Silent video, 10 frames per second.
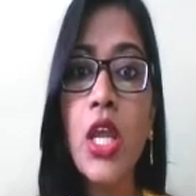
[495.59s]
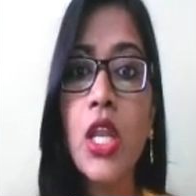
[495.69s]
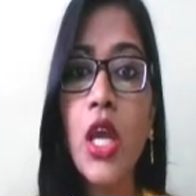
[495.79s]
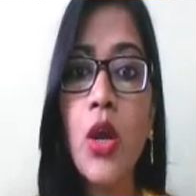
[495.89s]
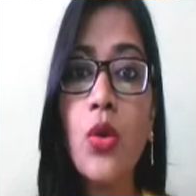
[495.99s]

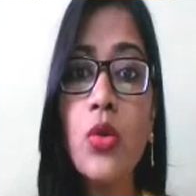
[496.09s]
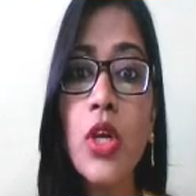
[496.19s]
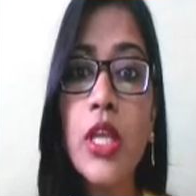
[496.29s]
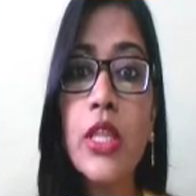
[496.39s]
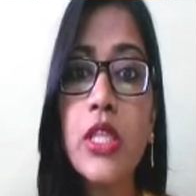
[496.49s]
Now
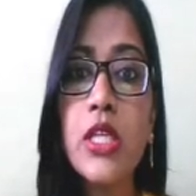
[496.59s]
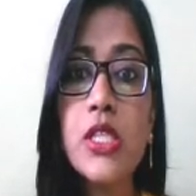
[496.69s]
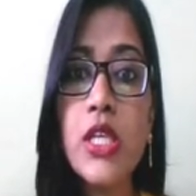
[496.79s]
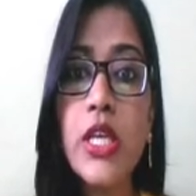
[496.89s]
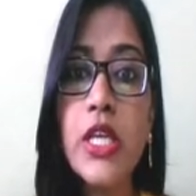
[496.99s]

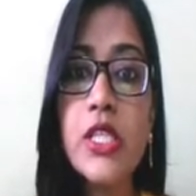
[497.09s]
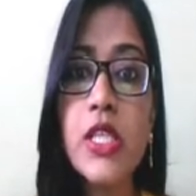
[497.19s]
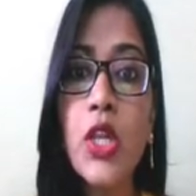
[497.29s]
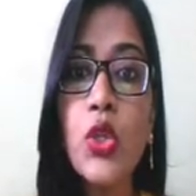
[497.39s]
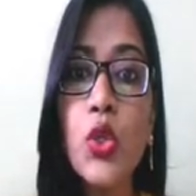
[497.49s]
this is
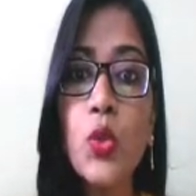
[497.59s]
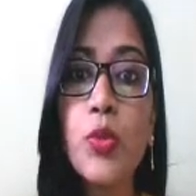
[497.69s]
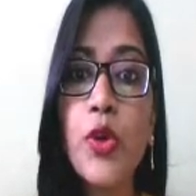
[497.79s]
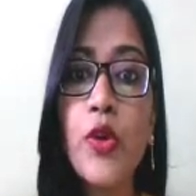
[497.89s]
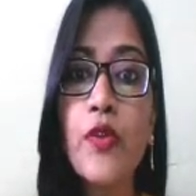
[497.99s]
the loop
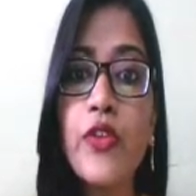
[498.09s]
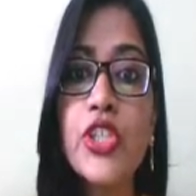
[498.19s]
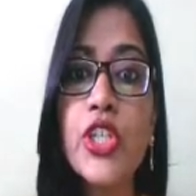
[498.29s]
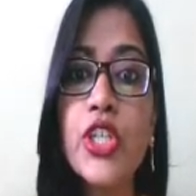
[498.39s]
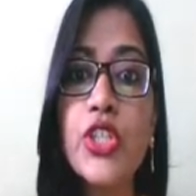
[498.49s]

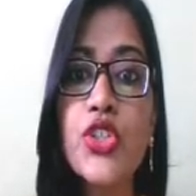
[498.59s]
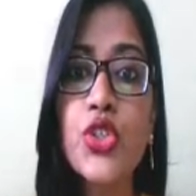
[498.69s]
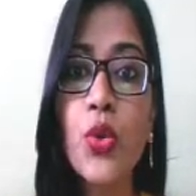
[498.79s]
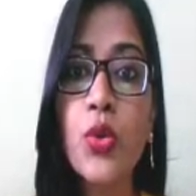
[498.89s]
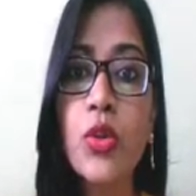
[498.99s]
which is
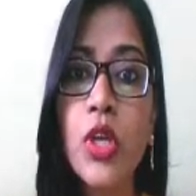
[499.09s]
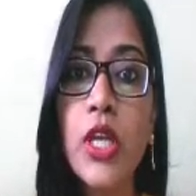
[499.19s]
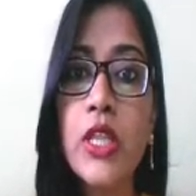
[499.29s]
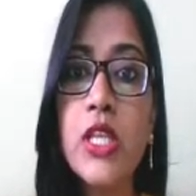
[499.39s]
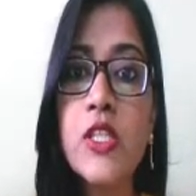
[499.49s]
shown.
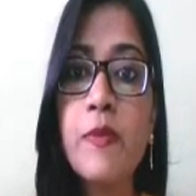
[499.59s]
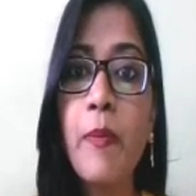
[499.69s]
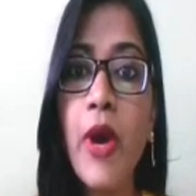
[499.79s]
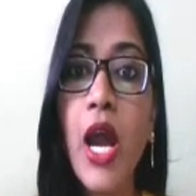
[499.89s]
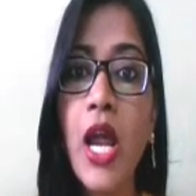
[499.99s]
This
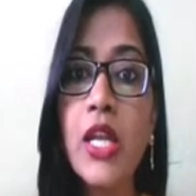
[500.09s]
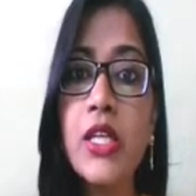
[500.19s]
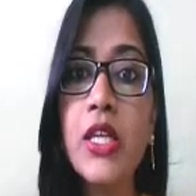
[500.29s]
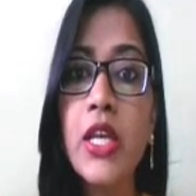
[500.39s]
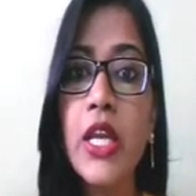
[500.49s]

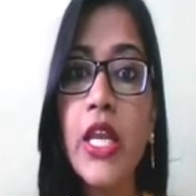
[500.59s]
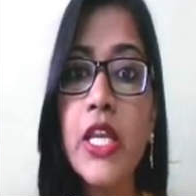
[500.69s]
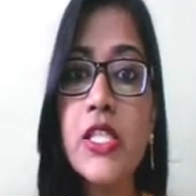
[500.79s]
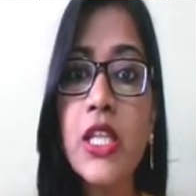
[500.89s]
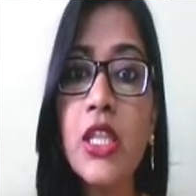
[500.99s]
part
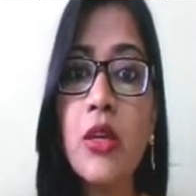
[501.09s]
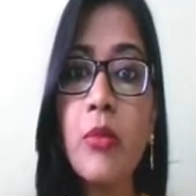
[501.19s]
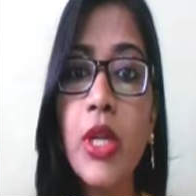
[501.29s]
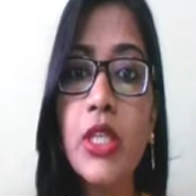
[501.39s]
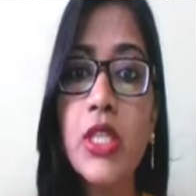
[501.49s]
is nothing
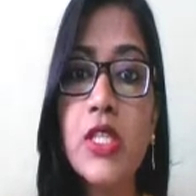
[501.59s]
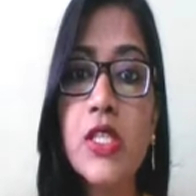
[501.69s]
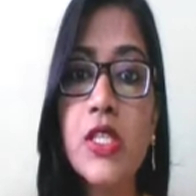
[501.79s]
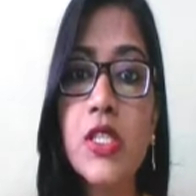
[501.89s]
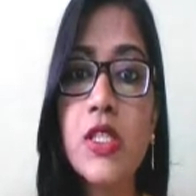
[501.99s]
but
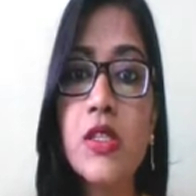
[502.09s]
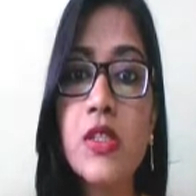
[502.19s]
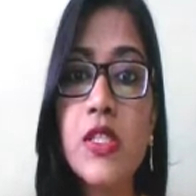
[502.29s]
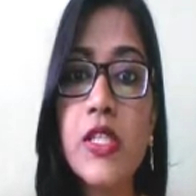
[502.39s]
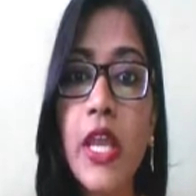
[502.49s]
this
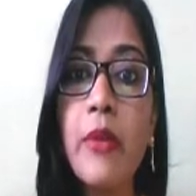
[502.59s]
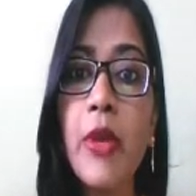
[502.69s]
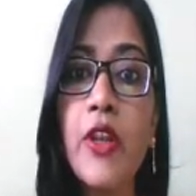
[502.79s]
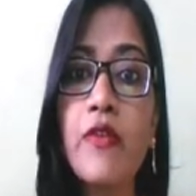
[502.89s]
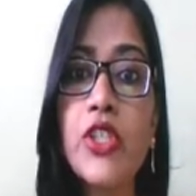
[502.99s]

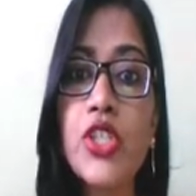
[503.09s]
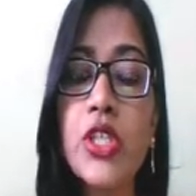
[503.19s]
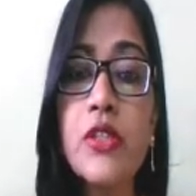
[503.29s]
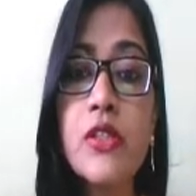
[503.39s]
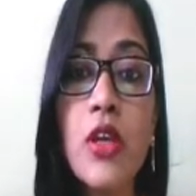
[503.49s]
segment which
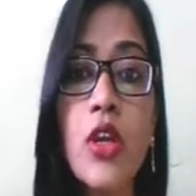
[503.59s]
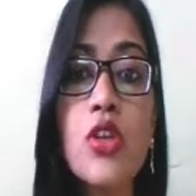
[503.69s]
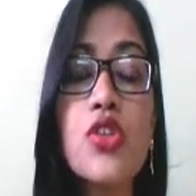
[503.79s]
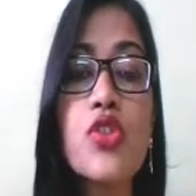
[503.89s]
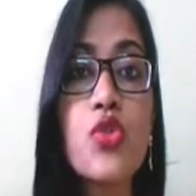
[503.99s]
is
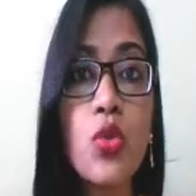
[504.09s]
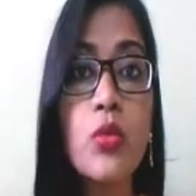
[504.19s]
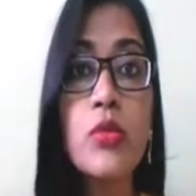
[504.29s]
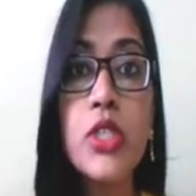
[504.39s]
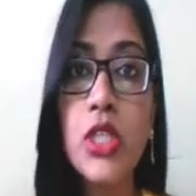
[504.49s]

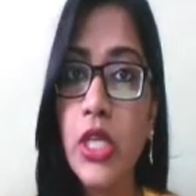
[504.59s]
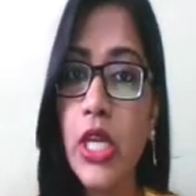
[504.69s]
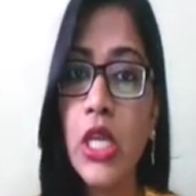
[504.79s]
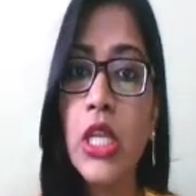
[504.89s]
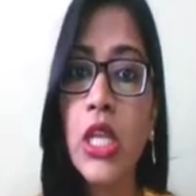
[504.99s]
zoomed
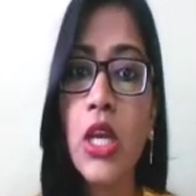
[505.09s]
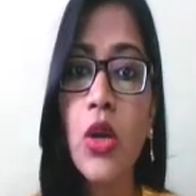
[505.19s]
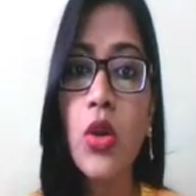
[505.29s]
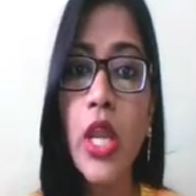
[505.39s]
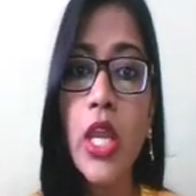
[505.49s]
in.
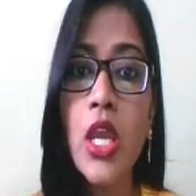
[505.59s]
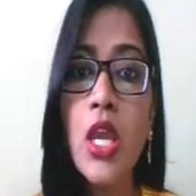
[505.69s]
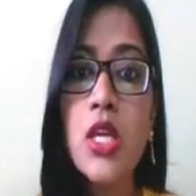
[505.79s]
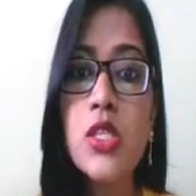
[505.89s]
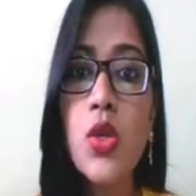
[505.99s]
Okay,
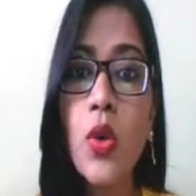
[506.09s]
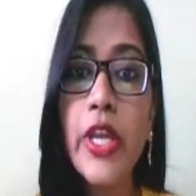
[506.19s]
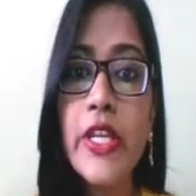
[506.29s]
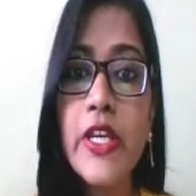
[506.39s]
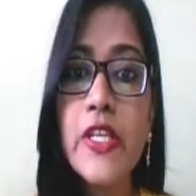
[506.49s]
so
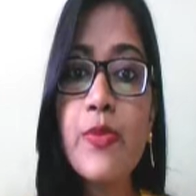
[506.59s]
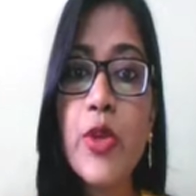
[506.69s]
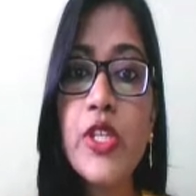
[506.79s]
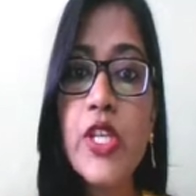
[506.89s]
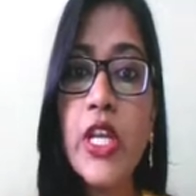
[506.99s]
it is
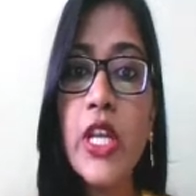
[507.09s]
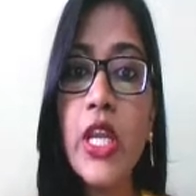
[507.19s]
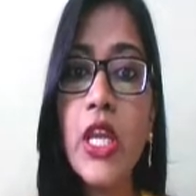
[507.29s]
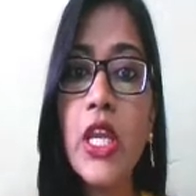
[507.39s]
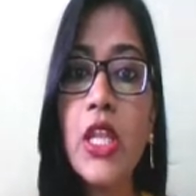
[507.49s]
present
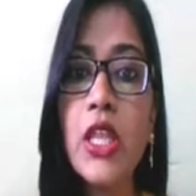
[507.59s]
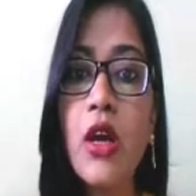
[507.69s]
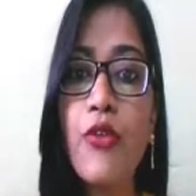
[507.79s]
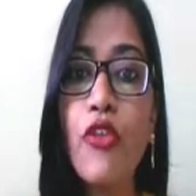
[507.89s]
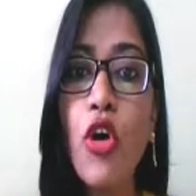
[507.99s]
in
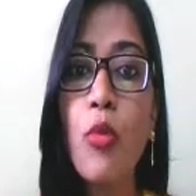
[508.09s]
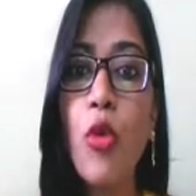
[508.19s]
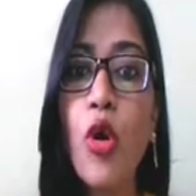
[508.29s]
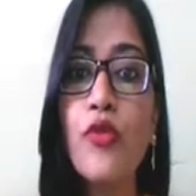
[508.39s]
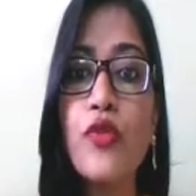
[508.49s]
the form
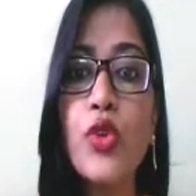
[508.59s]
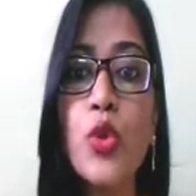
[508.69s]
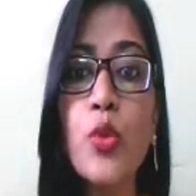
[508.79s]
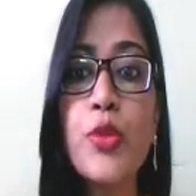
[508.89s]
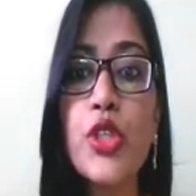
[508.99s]
of
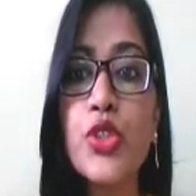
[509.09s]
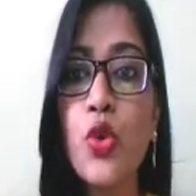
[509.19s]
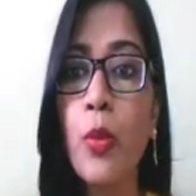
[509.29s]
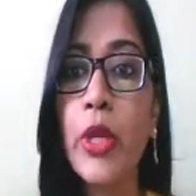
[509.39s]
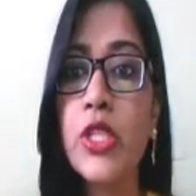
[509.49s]
looped
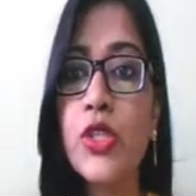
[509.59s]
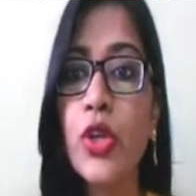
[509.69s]
domains.